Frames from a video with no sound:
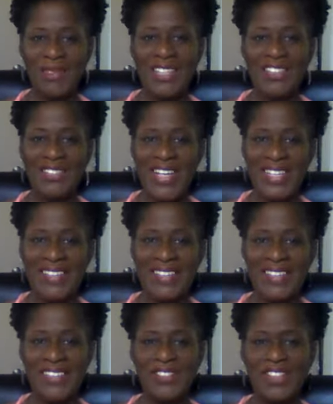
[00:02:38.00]
is ready to
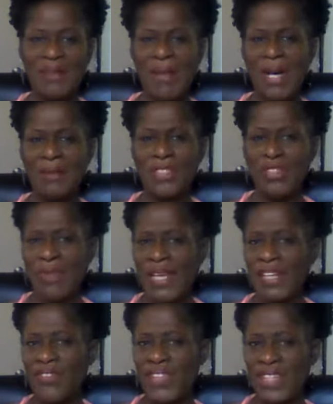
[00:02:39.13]
leave, she said, "Mom, did you
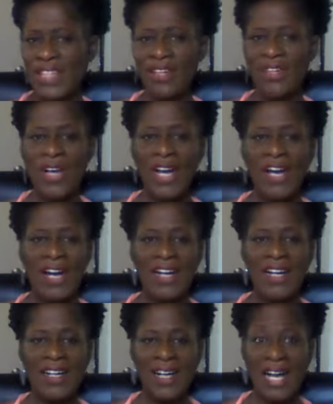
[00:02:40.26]
make a video?
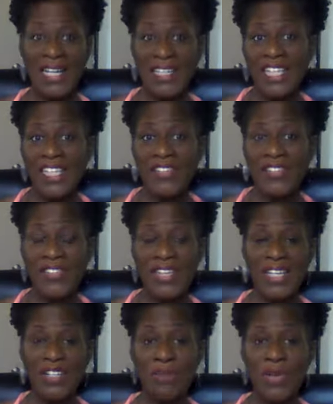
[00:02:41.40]
I leave
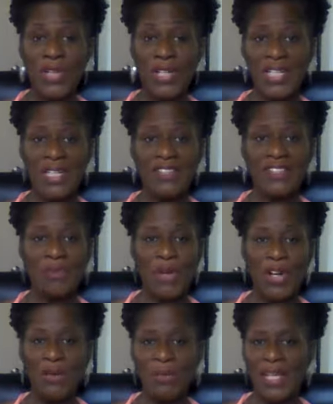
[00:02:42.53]
in the morning
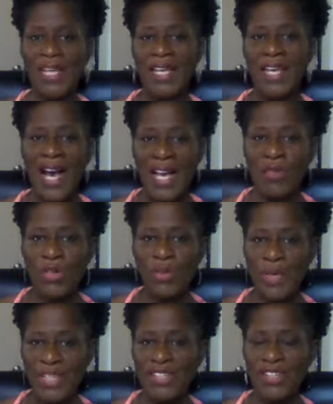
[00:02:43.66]
tomorrow, but I will
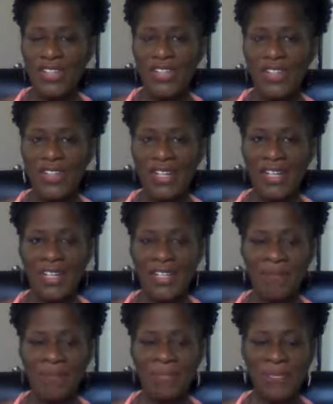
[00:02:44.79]
make your
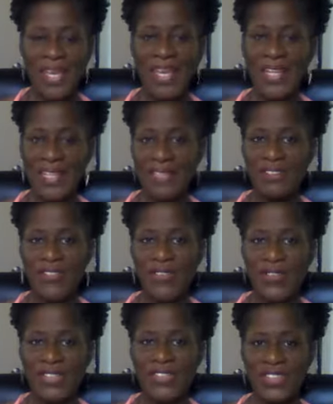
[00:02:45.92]
edits
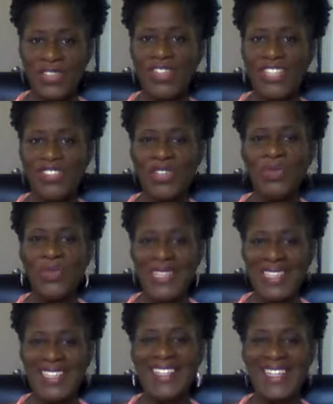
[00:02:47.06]
for you so you get your
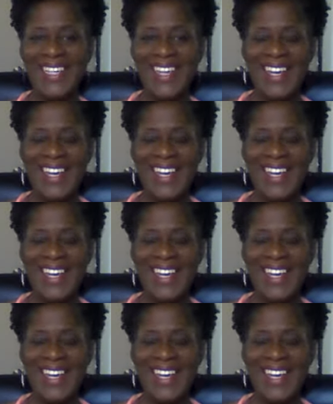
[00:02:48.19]
weekly